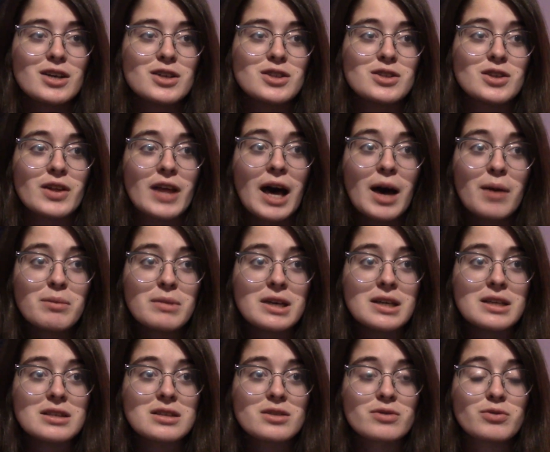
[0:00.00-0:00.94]
So that
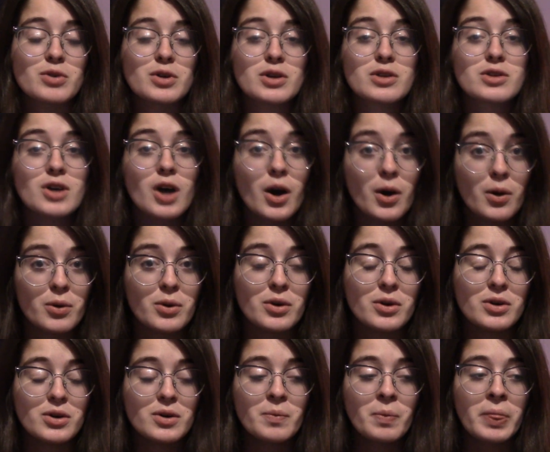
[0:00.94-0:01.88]
means for a
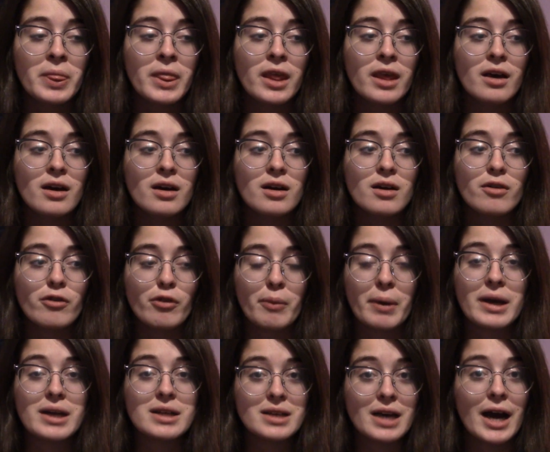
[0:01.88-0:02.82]
total for
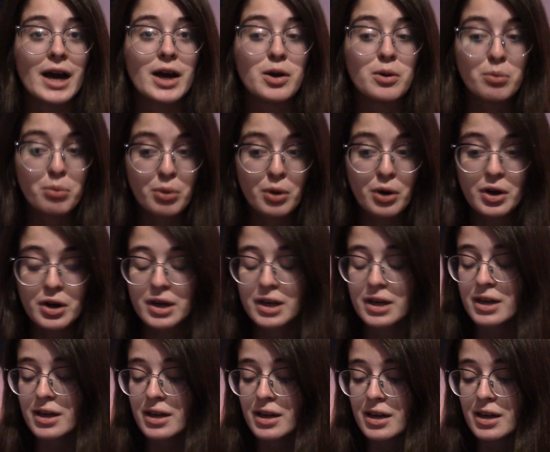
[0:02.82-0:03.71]
my entire book